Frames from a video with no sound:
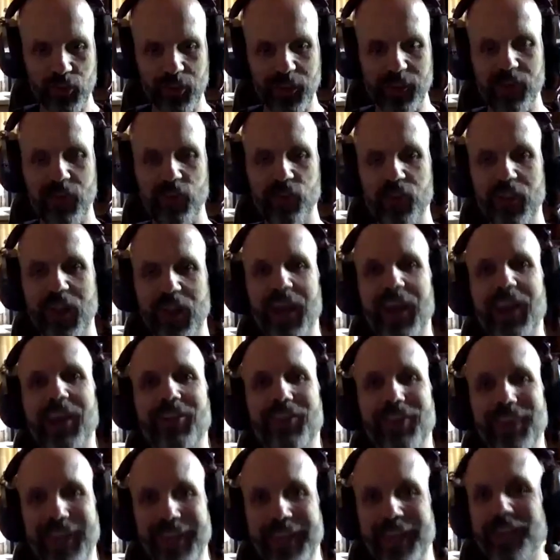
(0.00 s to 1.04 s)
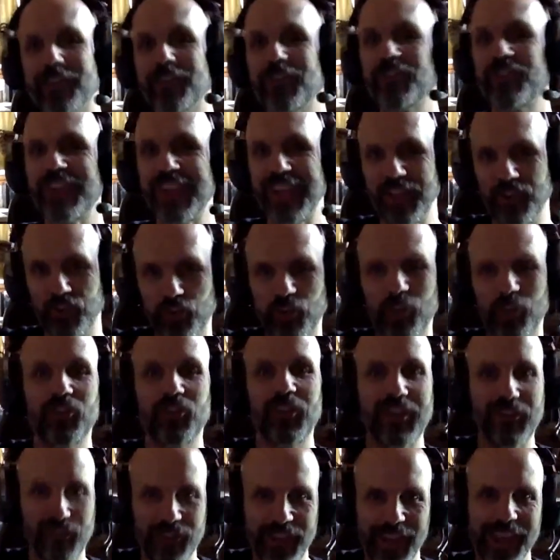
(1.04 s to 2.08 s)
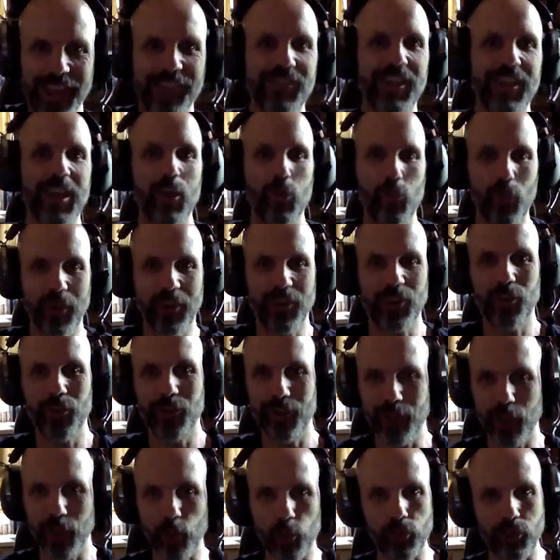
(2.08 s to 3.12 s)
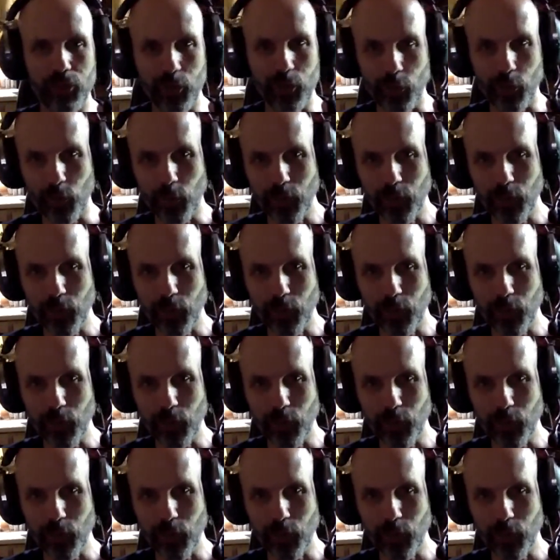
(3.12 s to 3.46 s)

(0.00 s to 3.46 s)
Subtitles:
in this guy, then here's the interesting thing that I want you to go do.